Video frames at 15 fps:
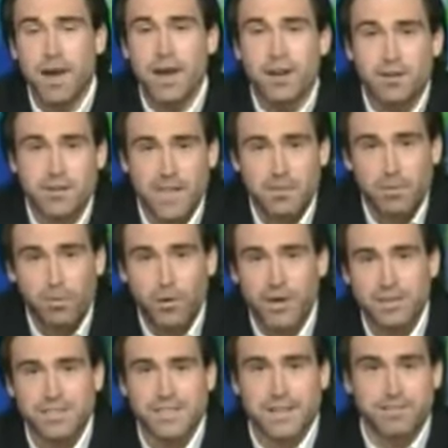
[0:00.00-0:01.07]
matter at that point,
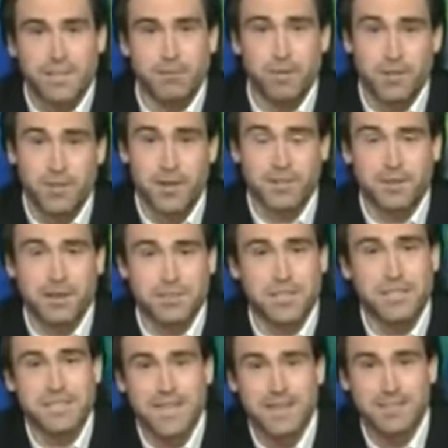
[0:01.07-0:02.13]
you see, if they, whether or not they're
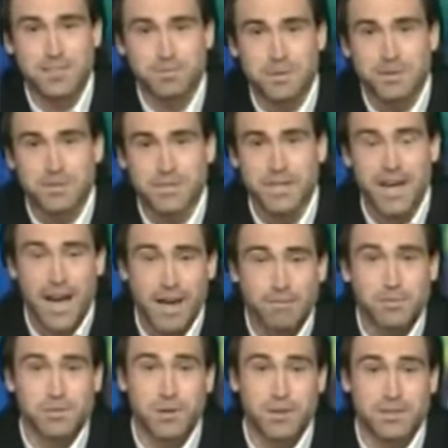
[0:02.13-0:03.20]
actually intending to build it. I'm
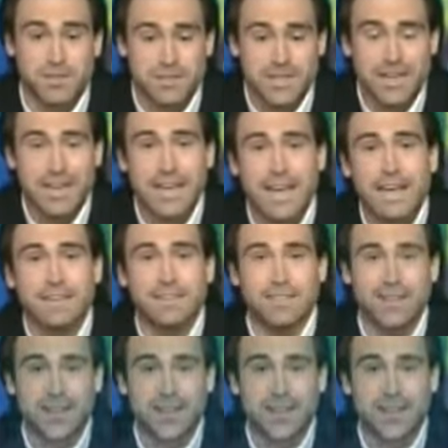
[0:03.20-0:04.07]
trying to negate